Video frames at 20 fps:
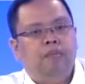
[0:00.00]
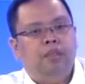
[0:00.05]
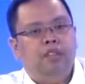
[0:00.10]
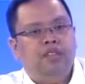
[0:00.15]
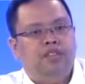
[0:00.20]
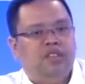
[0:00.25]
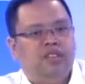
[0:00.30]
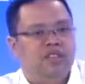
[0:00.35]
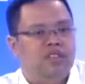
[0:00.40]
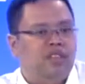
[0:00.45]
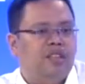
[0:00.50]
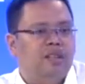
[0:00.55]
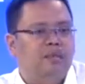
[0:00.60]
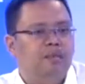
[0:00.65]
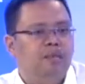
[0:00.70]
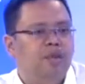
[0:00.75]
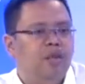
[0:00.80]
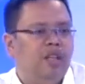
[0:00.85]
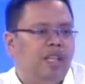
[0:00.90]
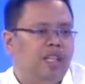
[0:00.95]
It's just that the
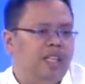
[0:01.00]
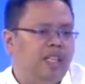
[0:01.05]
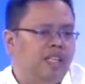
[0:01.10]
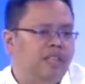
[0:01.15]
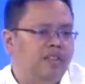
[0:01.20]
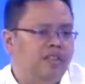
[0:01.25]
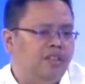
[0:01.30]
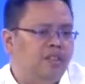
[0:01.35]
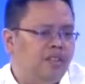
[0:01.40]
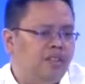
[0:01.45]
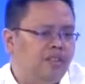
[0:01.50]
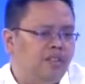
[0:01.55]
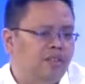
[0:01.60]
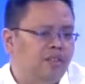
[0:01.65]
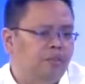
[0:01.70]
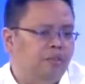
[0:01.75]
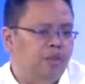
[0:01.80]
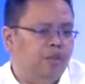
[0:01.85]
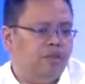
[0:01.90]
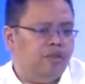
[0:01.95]
mall, I guess, is
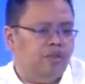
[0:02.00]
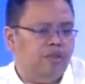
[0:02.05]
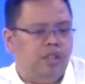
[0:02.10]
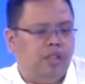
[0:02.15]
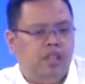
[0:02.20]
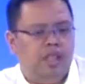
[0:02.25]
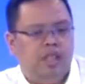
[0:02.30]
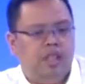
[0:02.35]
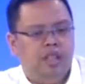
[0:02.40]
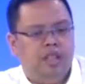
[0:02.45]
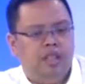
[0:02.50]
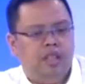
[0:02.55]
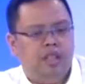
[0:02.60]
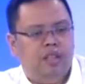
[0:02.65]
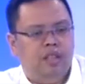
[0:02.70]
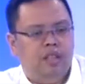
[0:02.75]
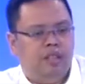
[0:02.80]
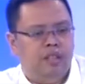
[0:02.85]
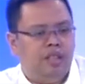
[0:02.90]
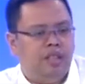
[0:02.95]
the most
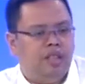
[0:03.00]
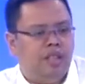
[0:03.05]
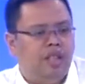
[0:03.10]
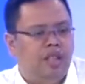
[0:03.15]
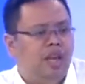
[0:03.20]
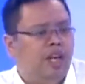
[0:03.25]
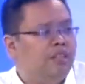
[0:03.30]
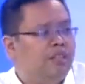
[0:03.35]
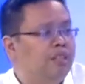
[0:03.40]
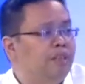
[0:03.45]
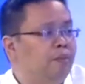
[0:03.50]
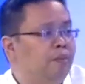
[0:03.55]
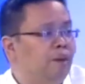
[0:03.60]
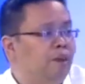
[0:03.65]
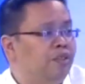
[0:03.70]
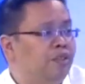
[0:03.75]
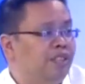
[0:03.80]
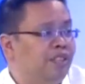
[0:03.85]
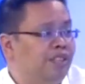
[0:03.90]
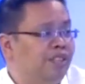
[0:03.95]
got the
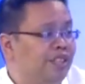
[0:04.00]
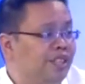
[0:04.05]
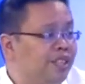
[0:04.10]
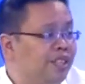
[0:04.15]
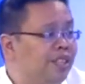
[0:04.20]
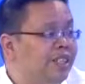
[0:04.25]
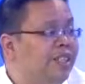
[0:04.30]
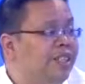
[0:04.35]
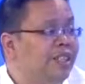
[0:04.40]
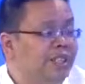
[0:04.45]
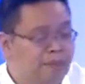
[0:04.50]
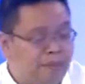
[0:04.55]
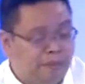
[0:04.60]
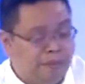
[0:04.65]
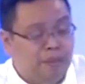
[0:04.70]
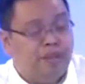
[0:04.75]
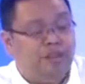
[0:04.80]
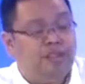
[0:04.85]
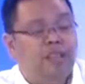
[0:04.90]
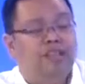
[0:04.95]
most attention,
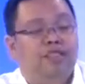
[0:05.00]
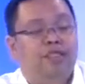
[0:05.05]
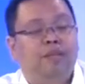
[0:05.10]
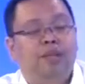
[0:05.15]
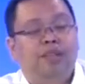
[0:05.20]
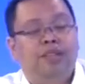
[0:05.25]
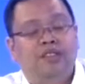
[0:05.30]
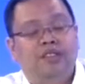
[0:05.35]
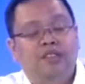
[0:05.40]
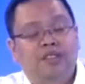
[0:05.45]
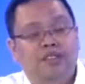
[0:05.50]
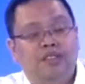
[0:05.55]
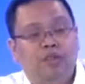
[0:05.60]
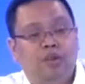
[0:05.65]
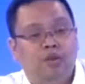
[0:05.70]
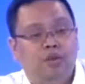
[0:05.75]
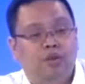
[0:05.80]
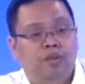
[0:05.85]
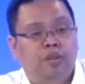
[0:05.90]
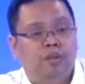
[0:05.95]
precisely because it is
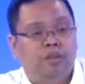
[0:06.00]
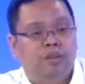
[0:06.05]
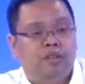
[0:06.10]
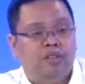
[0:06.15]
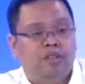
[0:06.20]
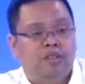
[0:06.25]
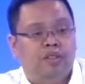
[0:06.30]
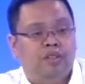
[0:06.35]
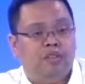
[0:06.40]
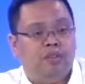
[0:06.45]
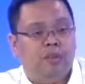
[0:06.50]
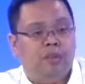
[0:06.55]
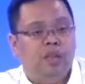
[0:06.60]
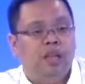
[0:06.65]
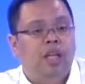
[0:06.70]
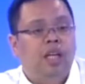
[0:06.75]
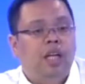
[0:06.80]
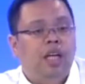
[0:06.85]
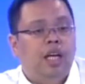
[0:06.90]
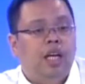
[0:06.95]
also the most accessible.
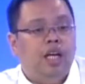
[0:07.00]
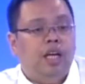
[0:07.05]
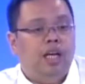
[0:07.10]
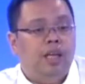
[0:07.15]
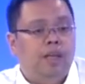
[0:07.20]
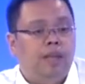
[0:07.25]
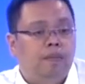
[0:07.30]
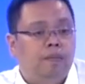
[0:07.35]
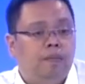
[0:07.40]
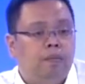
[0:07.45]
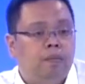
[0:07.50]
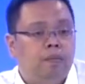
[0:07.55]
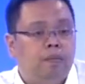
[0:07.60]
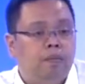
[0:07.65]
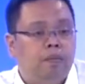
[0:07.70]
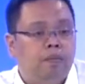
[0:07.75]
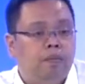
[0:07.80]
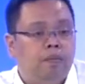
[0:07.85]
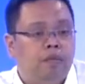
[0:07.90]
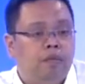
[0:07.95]

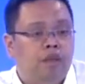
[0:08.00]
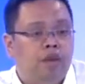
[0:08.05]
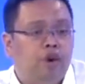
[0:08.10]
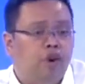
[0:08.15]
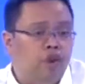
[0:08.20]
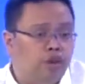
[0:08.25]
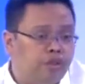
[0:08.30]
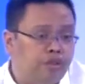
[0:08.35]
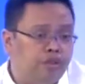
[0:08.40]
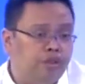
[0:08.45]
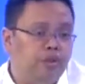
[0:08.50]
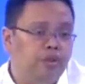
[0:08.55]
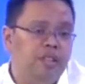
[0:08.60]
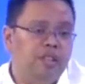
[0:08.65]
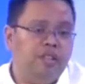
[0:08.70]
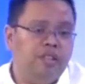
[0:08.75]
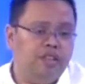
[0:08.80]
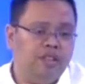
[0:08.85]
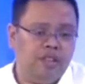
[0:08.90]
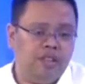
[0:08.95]
Also,
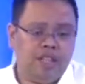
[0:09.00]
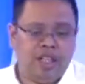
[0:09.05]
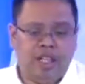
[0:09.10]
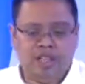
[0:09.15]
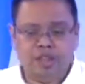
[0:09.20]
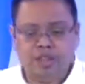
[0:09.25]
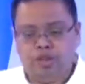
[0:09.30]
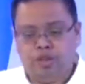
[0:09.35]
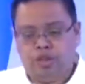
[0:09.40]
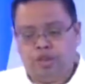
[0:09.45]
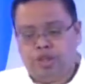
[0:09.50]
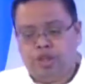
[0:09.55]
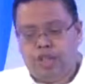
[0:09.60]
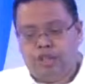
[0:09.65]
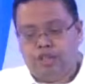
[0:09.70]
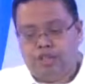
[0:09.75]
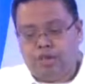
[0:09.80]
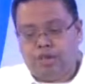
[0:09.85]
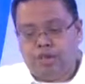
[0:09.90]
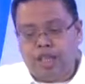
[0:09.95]
it doesn't cater
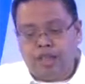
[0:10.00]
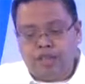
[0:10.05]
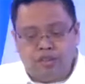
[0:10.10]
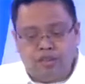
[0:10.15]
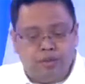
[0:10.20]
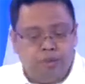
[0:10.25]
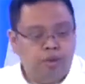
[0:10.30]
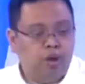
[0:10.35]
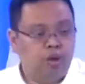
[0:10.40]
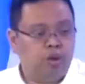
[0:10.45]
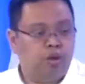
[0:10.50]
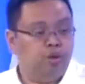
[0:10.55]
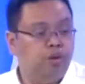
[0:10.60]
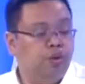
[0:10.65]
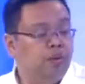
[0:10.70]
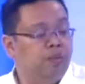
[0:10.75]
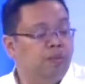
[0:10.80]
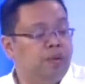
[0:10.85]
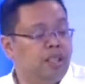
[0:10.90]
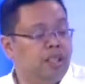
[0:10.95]
just to that small
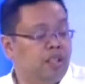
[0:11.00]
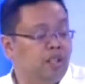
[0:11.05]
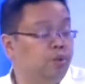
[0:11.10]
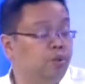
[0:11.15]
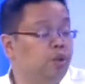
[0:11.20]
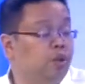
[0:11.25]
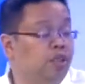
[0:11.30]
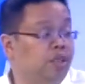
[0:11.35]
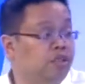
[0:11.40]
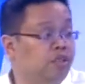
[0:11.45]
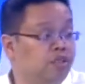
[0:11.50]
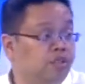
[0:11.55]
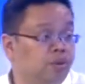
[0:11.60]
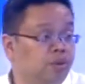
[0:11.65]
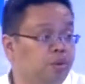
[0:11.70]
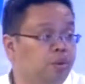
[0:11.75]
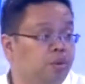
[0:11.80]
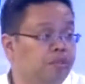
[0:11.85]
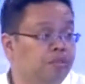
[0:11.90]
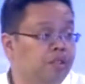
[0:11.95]
group like you would in a
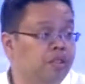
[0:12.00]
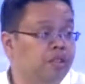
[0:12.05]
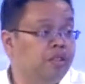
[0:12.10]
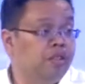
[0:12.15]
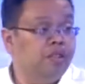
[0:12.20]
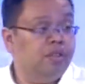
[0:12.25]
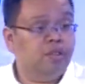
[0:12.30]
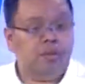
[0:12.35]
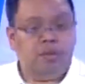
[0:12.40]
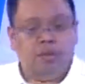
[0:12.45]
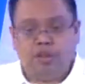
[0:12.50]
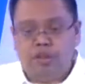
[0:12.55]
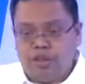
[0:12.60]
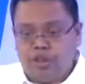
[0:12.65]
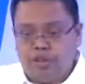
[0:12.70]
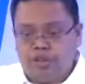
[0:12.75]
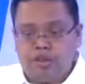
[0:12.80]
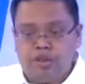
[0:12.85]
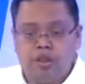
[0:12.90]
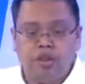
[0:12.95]
school, for instance, where you're
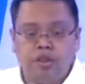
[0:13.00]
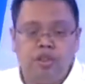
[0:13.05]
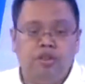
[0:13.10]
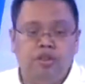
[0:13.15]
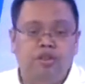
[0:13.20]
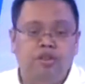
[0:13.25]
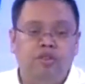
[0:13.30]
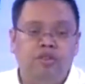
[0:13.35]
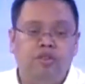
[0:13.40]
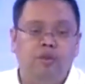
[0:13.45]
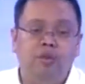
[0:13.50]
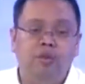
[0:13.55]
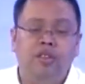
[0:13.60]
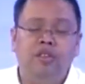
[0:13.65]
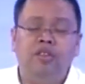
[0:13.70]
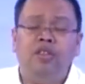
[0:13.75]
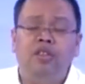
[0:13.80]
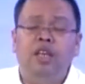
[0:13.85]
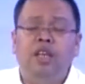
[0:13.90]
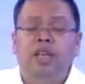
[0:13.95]
just talking to the
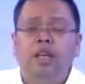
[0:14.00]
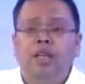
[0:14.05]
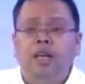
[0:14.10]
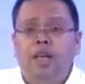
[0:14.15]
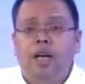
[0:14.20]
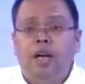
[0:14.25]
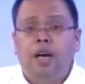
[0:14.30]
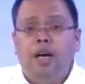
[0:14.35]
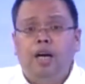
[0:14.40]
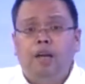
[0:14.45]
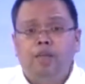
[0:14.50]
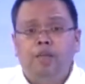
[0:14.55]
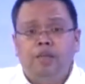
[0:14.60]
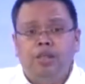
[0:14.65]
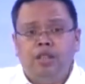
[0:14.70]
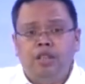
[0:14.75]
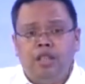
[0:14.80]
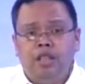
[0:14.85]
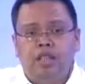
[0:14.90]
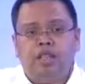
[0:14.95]
students.
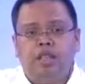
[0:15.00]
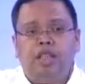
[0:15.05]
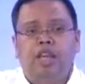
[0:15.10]
It